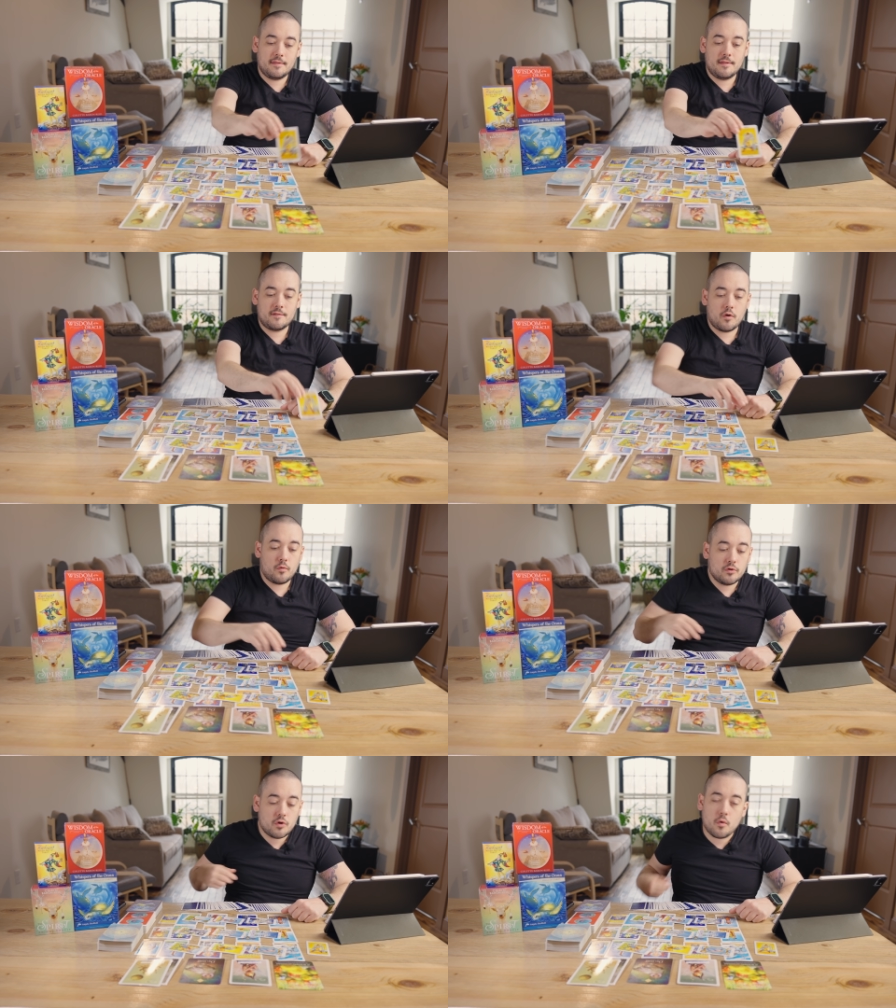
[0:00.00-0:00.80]

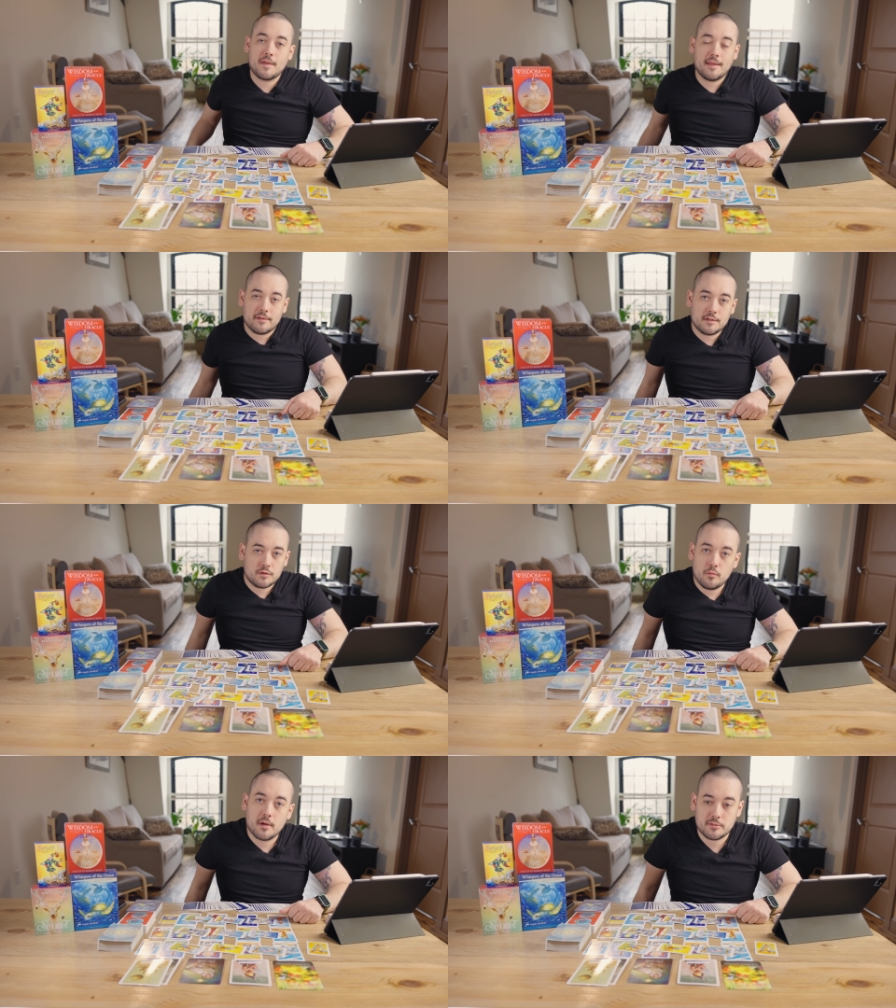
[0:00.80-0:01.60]
So don't give it
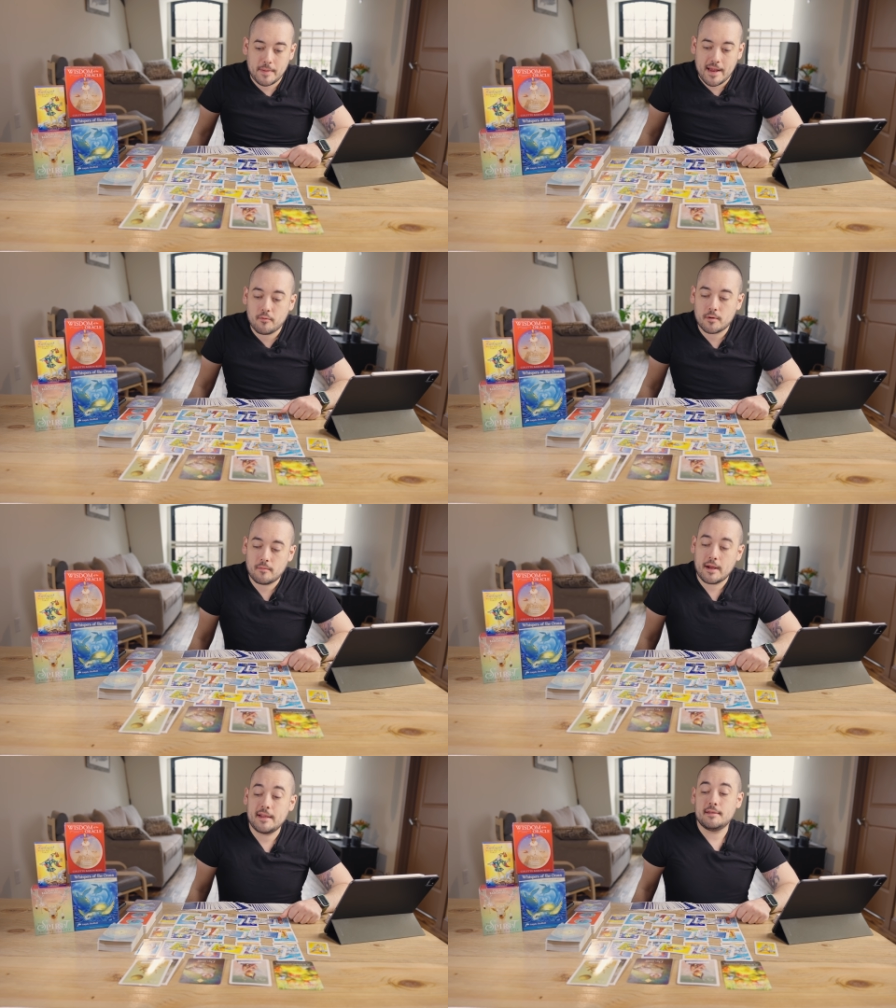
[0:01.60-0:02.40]
too much power,
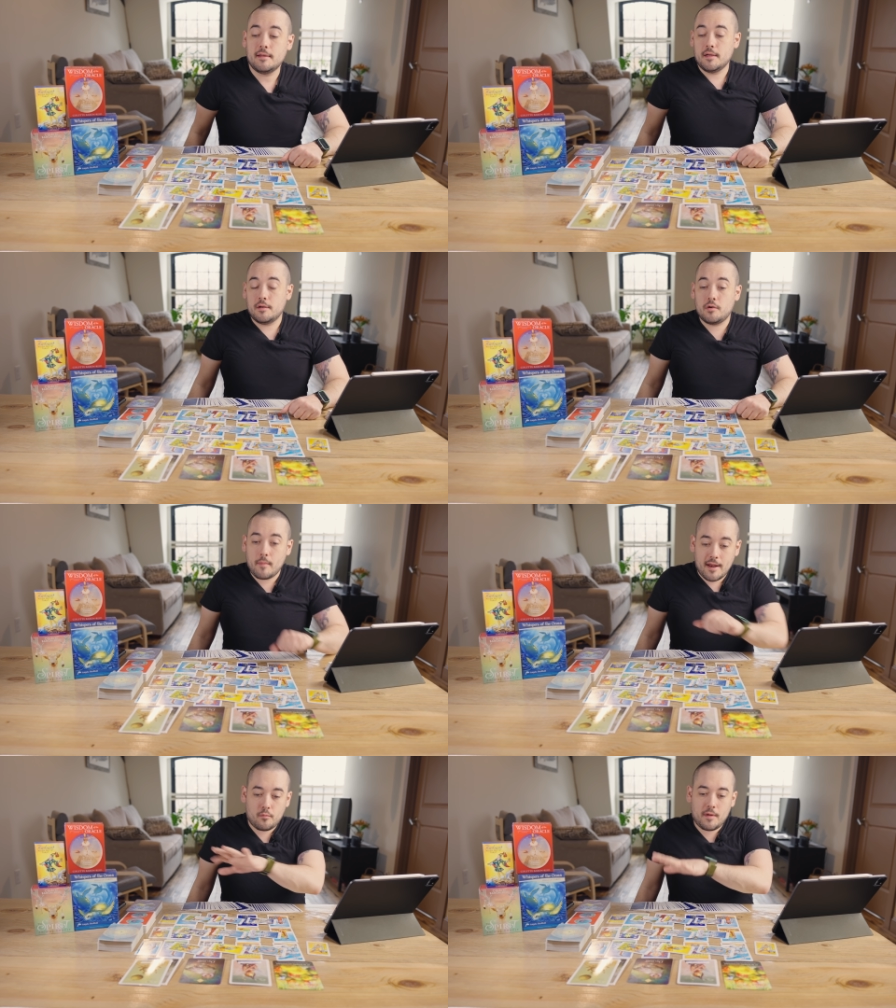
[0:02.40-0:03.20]
right? No
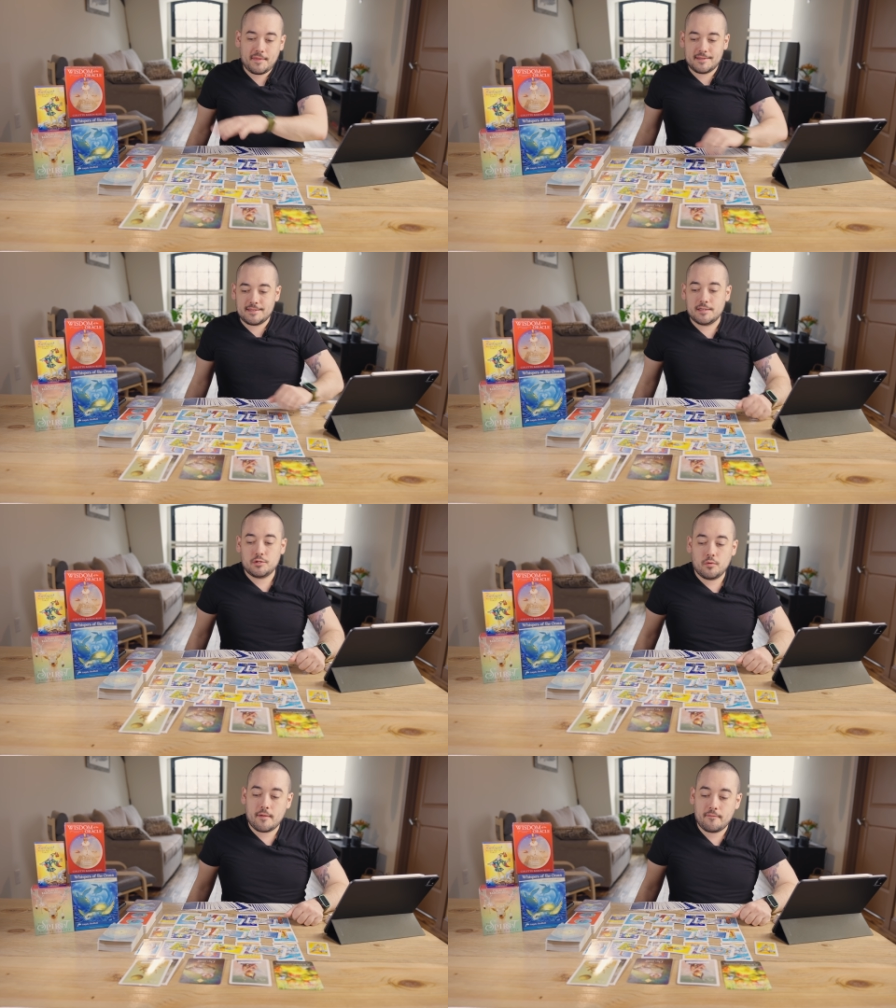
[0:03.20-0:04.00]
matter what this says,
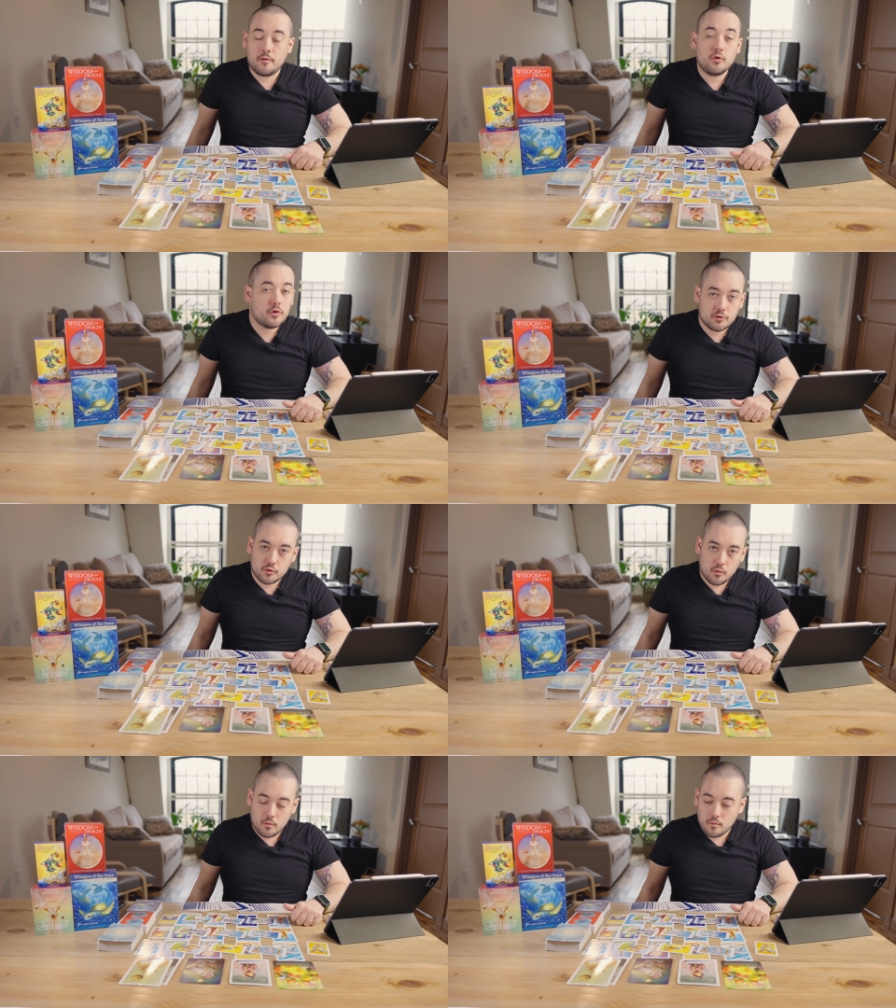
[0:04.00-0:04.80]
you have full
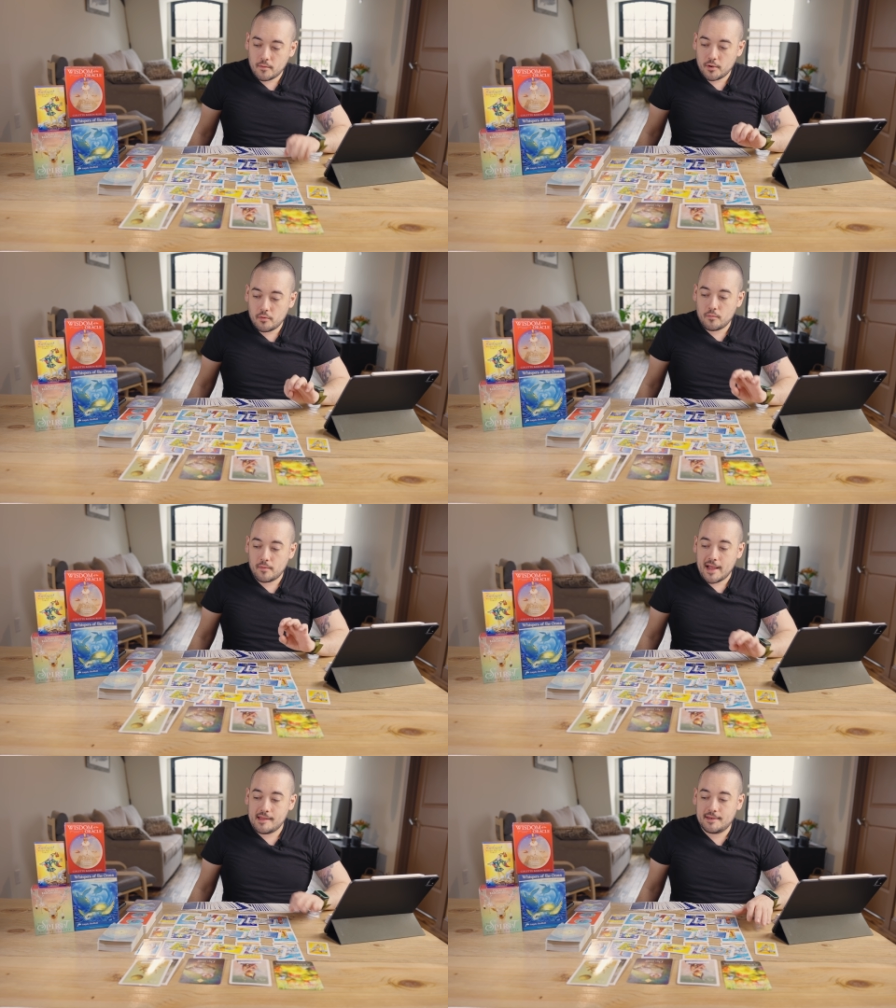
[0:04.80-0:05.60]
control over your own
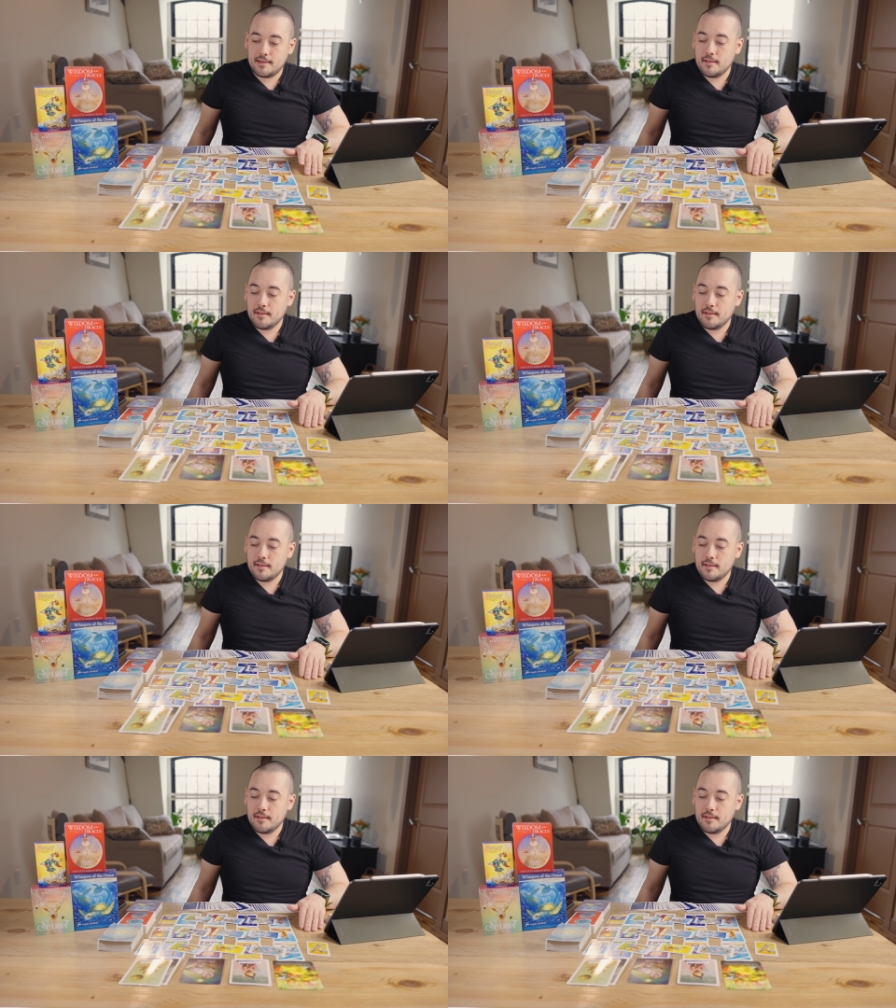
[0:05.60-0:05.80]
reality.